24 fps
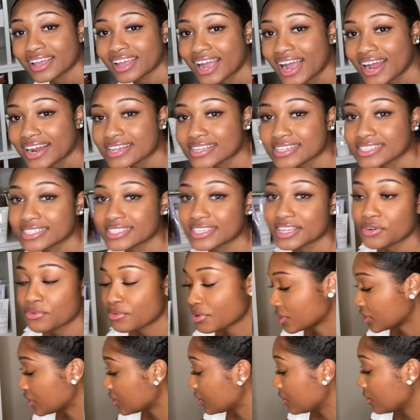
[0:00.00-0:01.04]
kind of sit
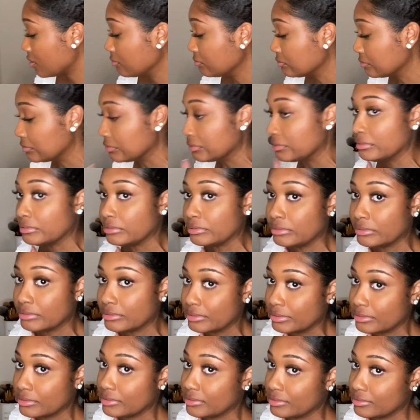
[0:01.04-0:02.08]
with me.
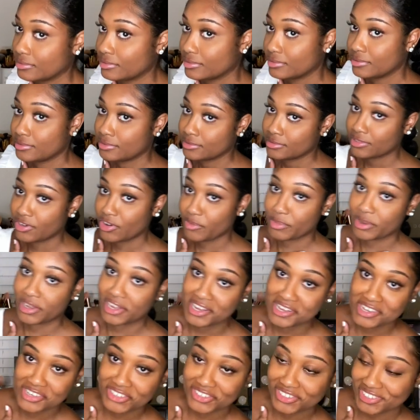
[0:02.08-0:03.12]
oh my
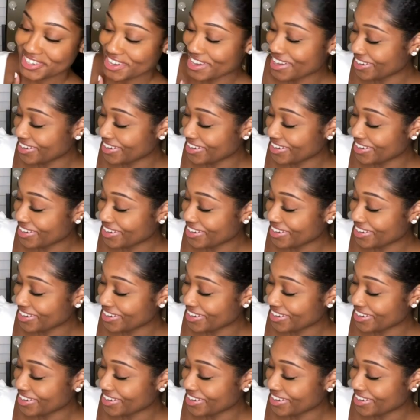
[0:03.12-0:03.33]
gosh